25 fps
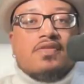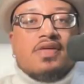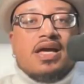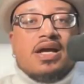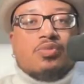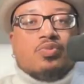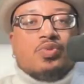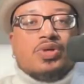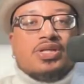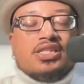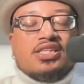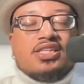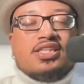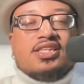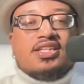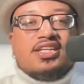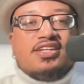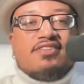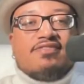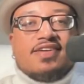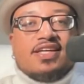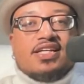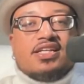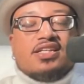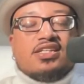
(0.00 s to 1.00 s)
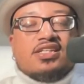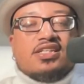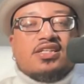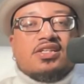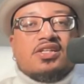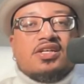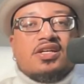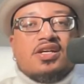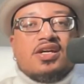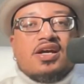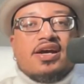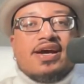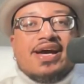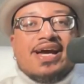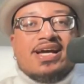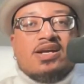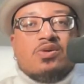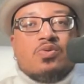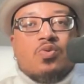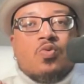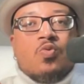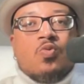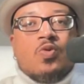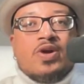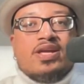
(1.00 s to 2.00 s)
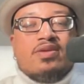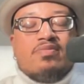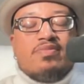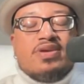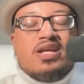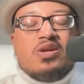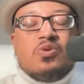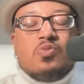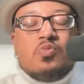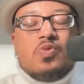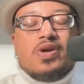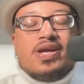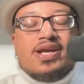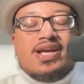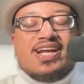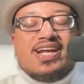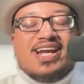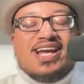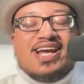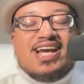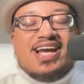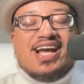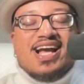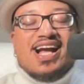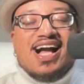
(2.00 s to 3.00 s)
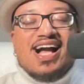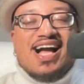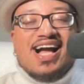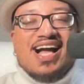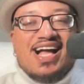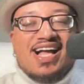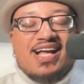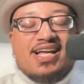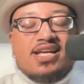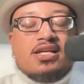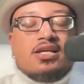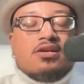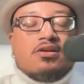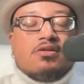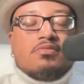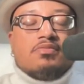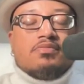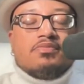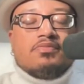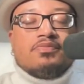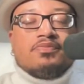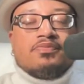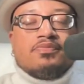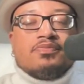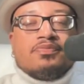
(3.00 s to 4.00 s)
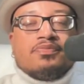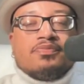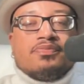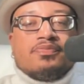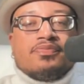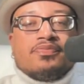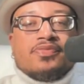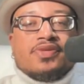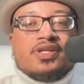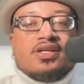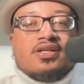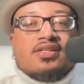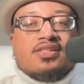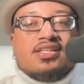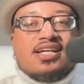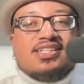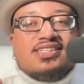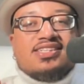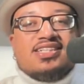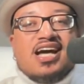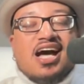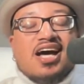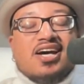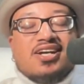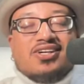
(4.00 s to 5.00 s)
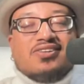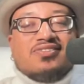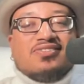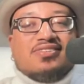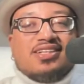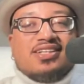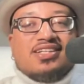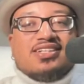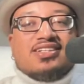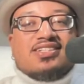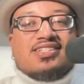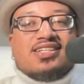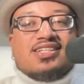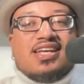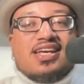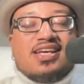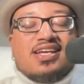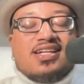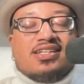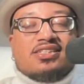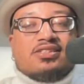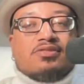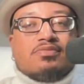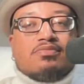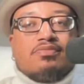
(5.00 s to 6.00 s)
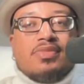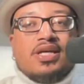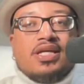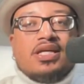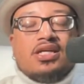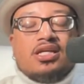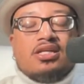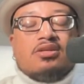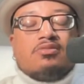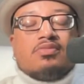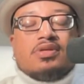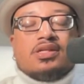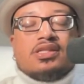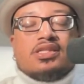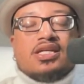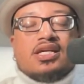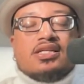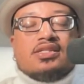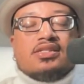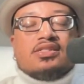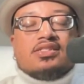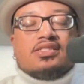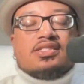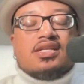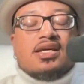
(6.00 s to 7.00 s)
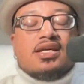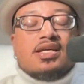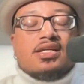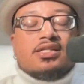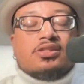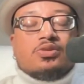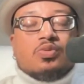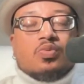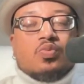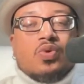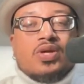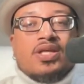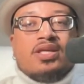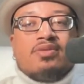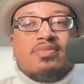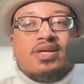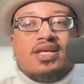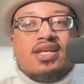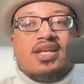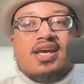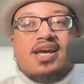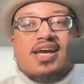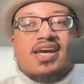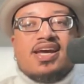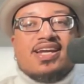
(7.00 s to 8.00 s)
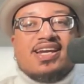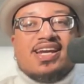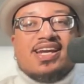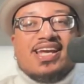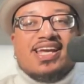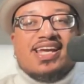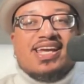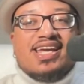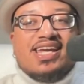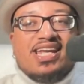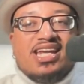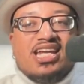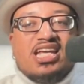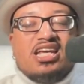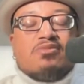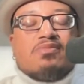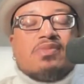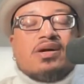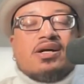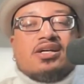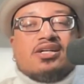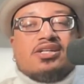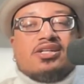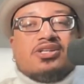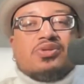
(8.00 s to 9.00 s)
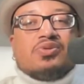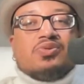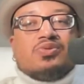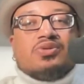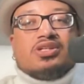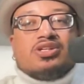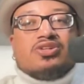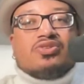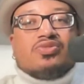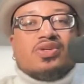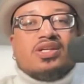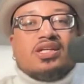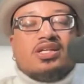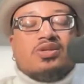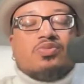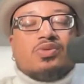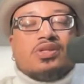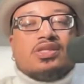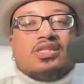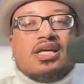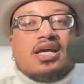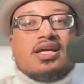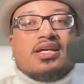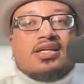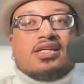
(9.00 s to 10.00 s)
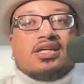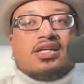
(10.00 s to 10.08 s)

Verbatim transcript: that we live in and women went ham. They not only attacked men, but they attacked women and anybody who agreed with that